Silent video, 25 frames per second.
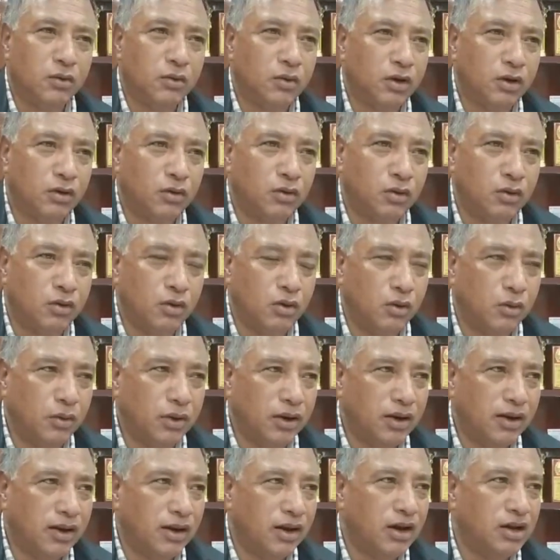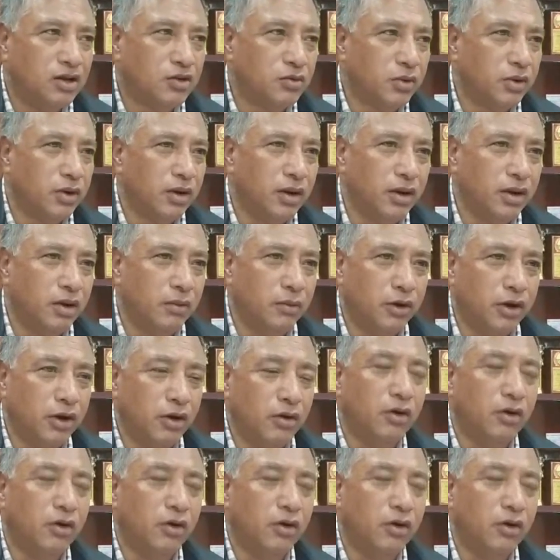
I want to go with alliance with anybody.